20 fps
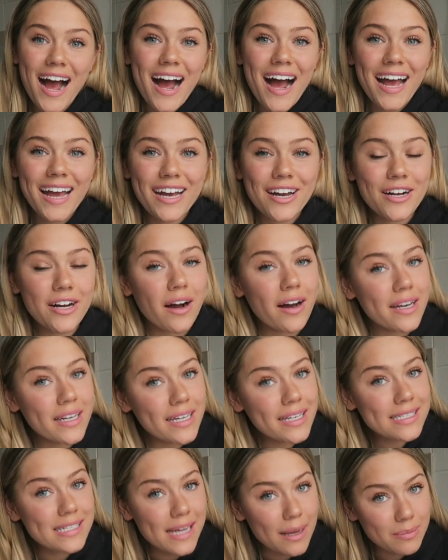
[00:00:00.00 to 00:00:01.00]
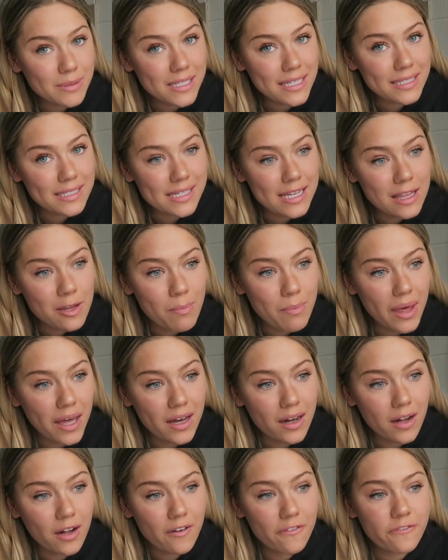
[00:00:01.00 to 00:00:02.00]
I got an acceptance in the
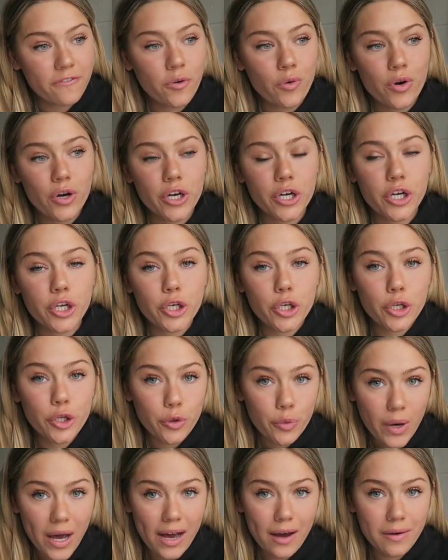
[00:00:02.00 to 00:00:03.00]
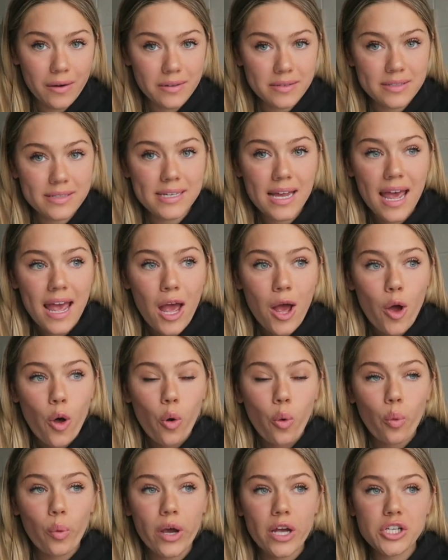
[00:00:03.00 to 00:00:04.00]
mail for Newhouse,
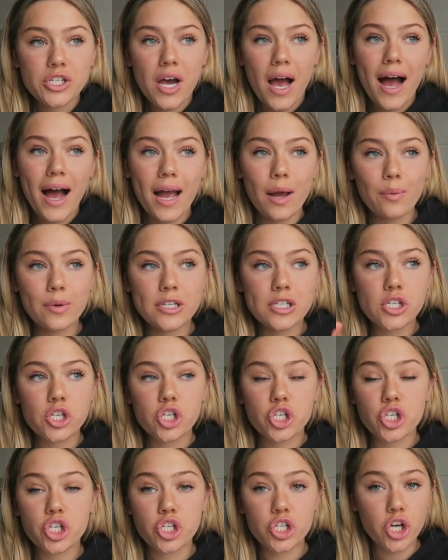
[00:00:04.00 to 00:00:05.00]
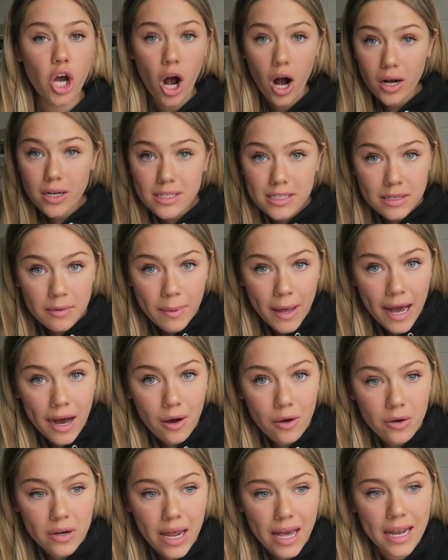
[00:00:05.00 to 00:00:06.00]
which I was shocked
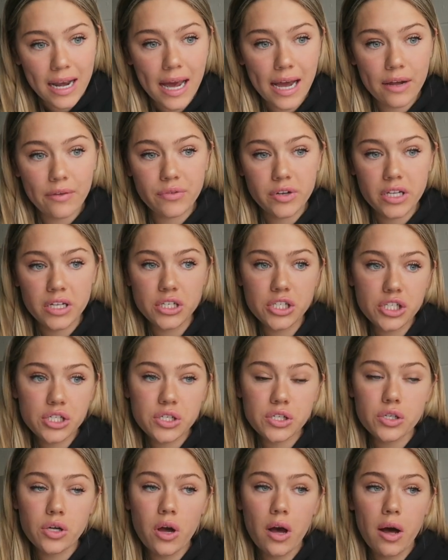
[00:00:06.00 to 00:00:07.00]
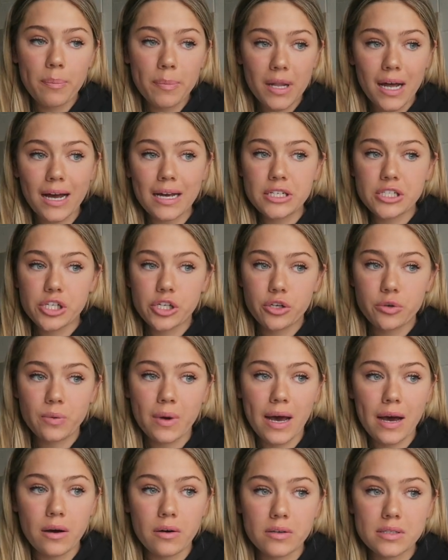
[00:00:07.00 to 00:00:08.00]
about, and I really just applied to
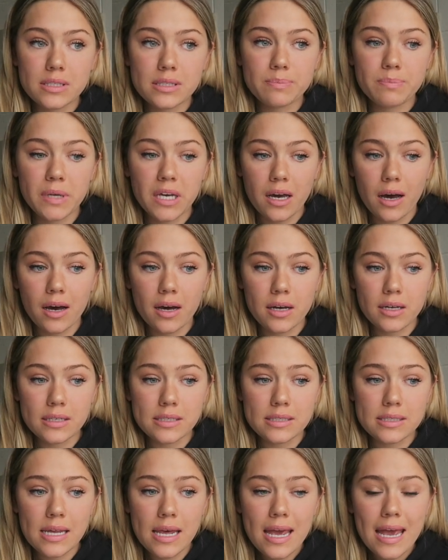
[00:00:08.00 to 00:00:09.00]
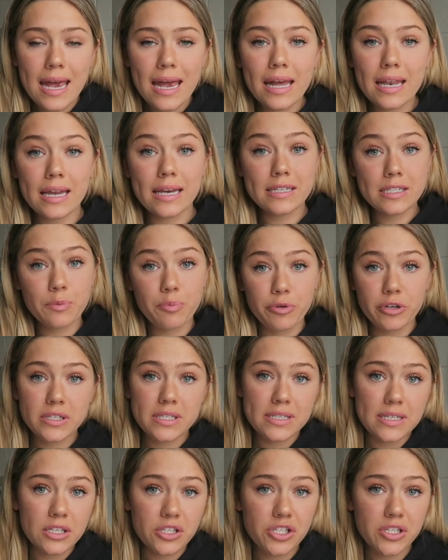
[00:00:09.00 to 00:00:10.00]
Newhouse because it is a
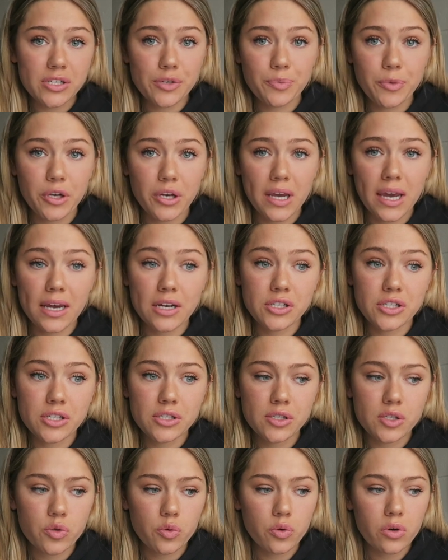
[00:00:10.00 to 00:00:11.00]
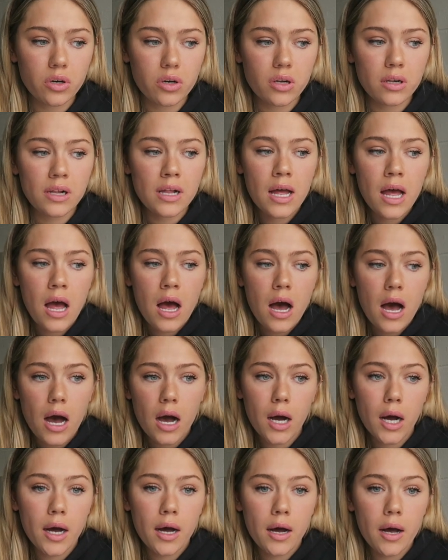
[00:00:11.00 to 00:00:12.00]
prestigious communication school,
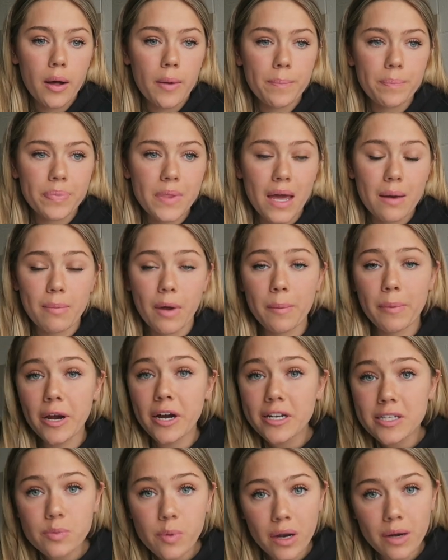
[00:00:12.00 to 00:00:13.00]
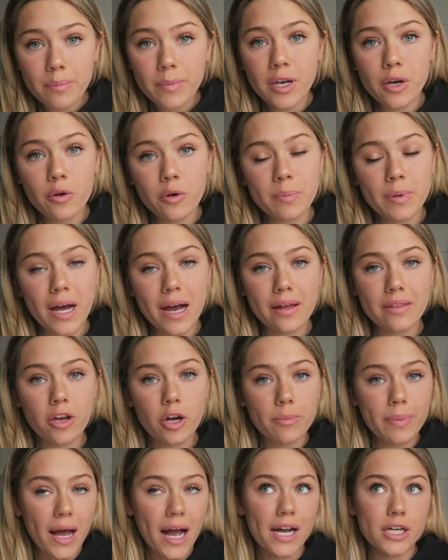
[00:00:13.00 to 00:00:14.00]
and my parents wanted me to apply
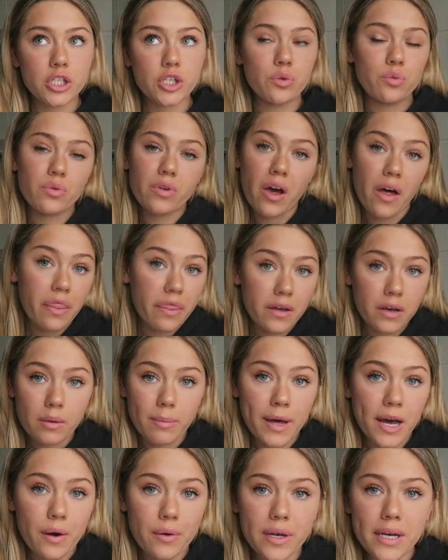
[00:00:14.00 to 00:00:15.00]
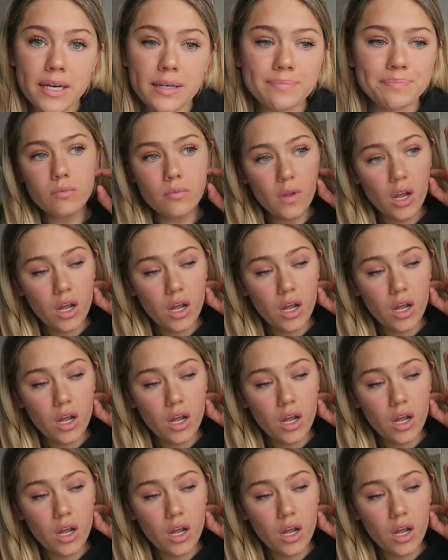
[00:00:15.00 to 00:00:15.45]
there, but I knew nothing about it.